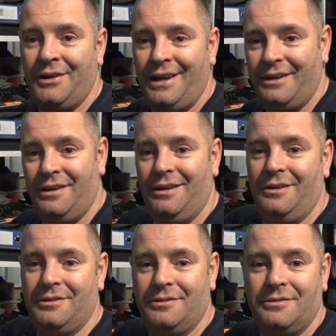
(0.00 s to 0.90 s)
I ain't got a
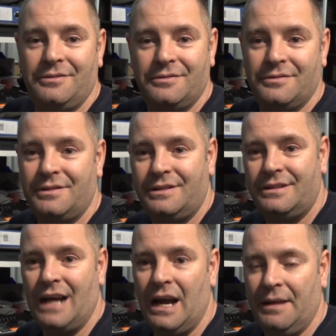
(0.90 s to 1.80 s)
little
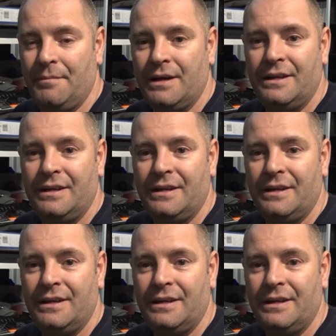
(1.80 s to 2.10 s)
time